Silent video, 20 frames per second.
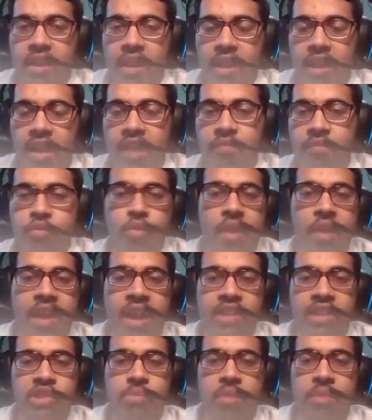if you had
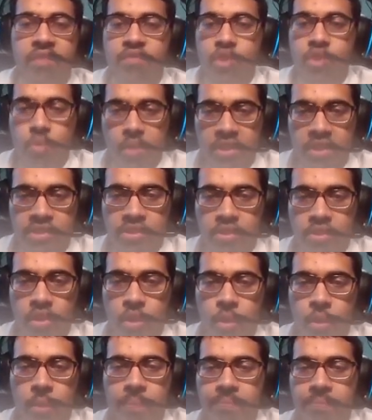asked me a few weeks
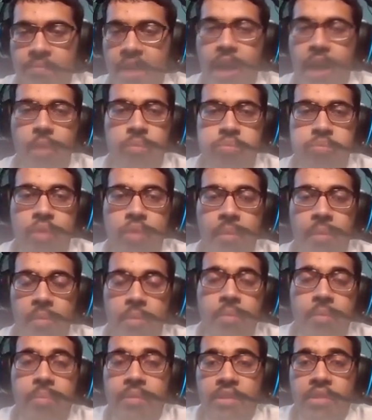ago, I would
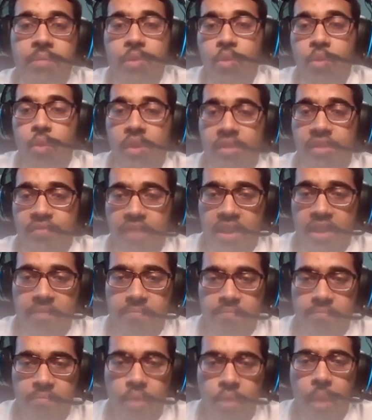probably put them in qualify.
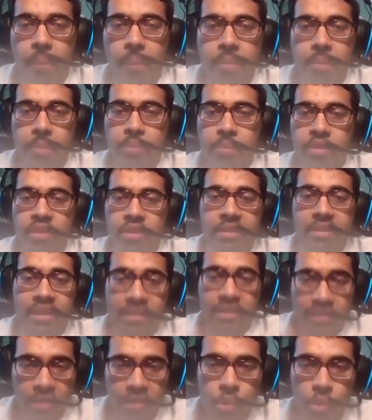Probably put them at the
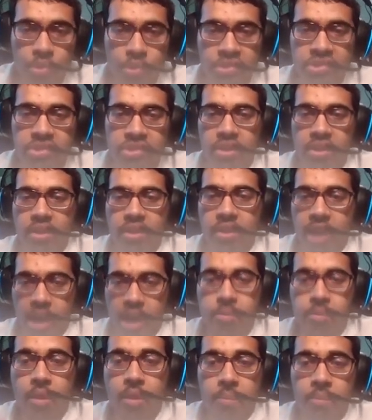lowest. I'll
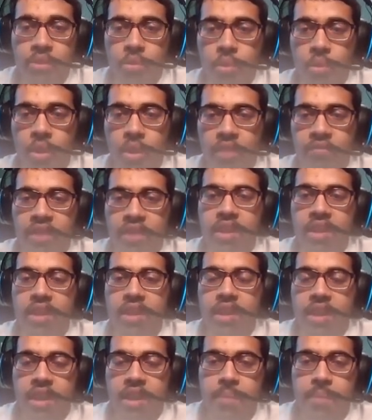probably put them in qualify.
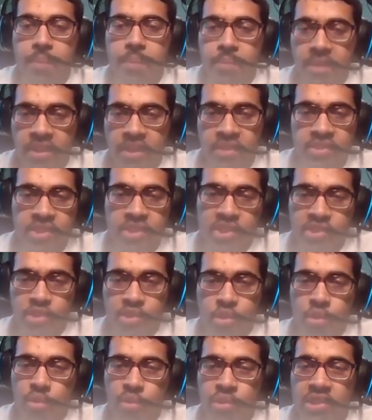But because of this
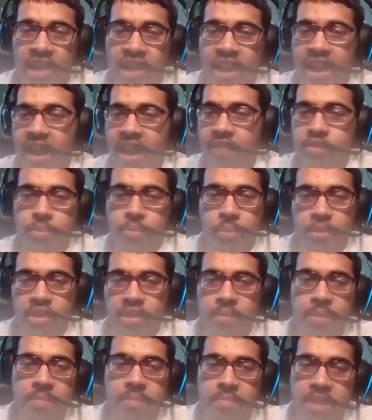news, I have to put
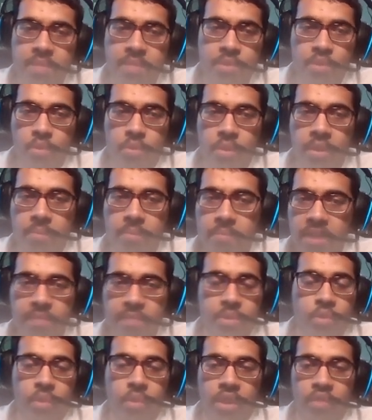them in maybe uh,
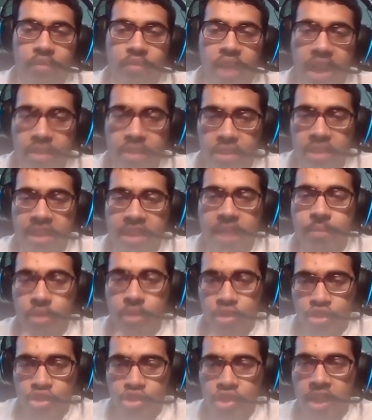maybe qualify. I think they have a
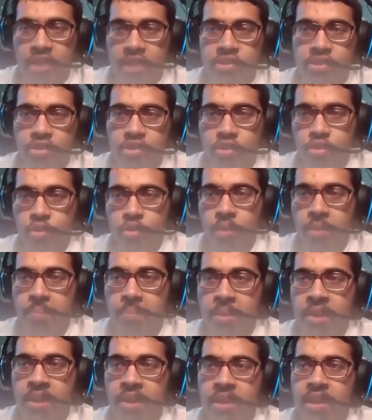good chance to do it,
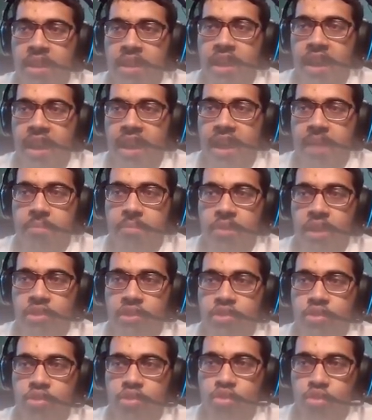but I am not
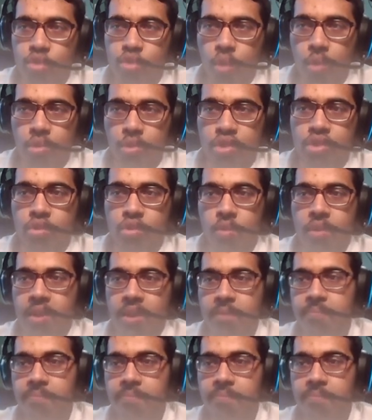so sure.